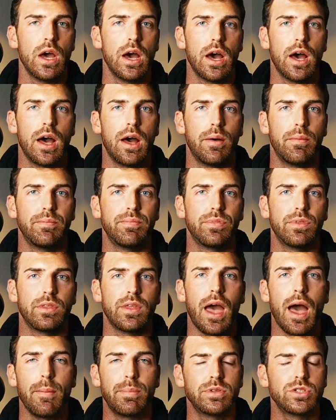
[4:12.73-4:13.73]

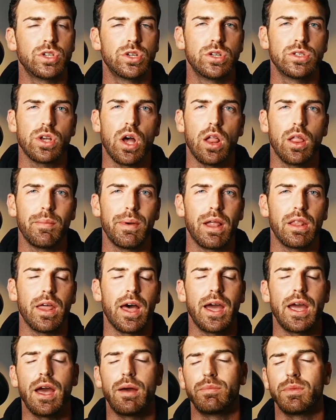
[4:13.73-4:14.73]
Aperture is all about
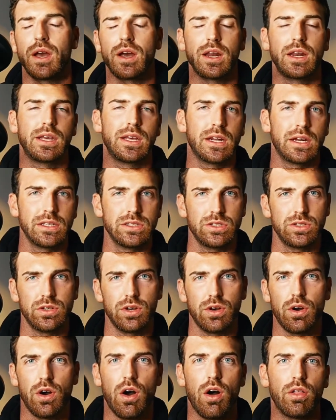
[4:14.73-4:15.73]
light. I'm not going to get
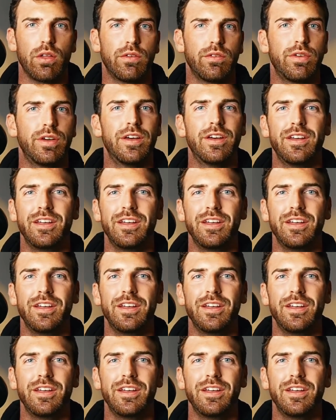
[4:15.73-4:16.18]
into all of